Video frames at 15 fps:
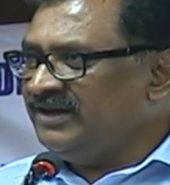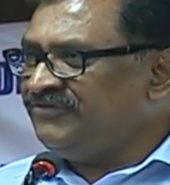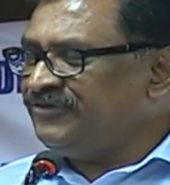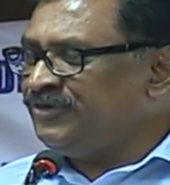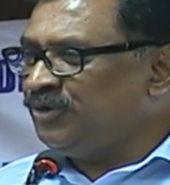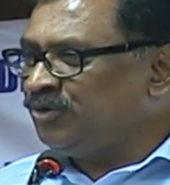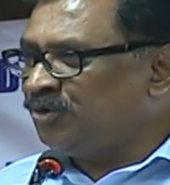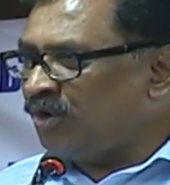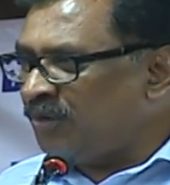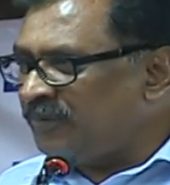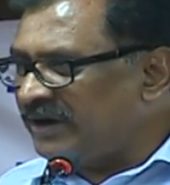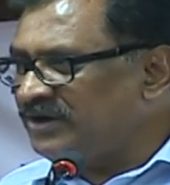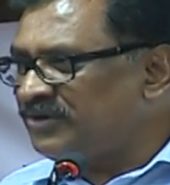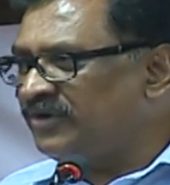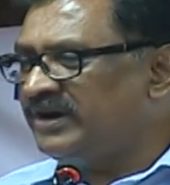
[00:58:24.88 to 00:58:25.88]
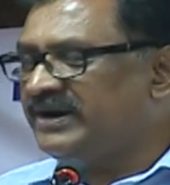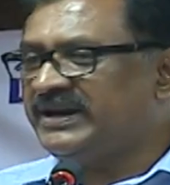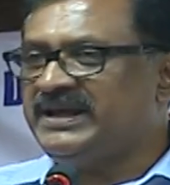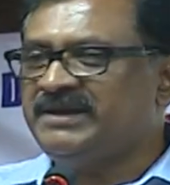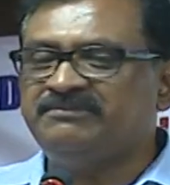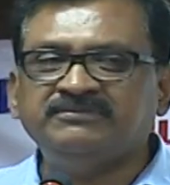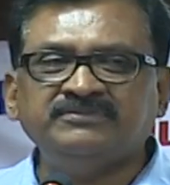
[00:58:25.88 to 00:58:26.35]
if you go by your
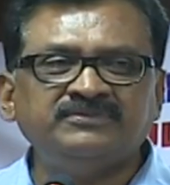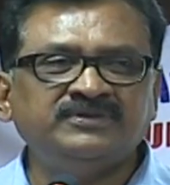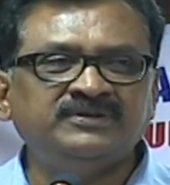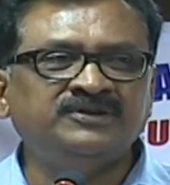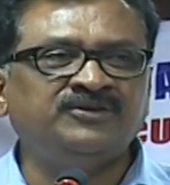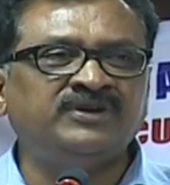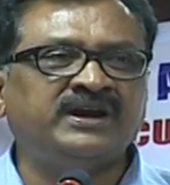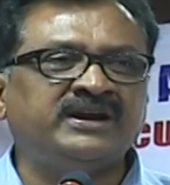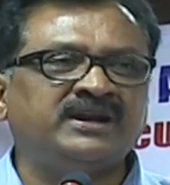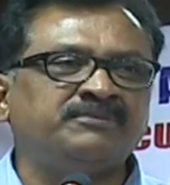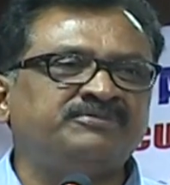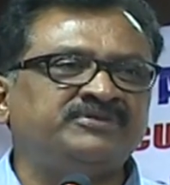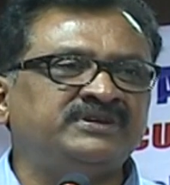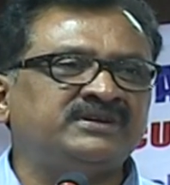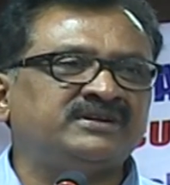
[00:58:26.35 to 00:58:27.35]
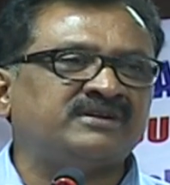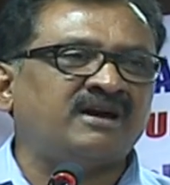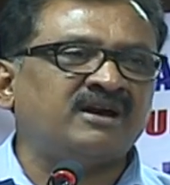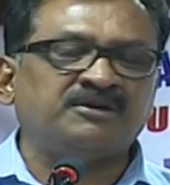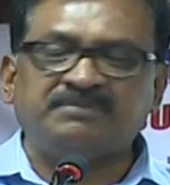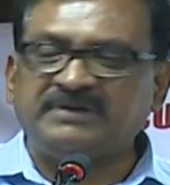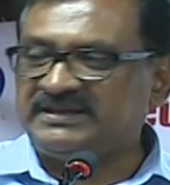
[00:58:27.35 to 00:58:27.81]
dream, you will end up in
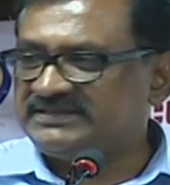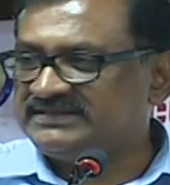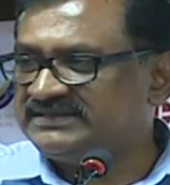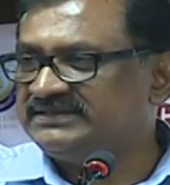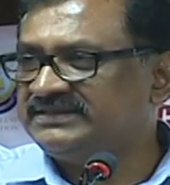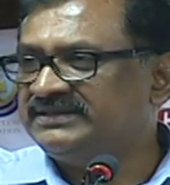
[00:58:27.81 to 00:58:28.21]
wrong place.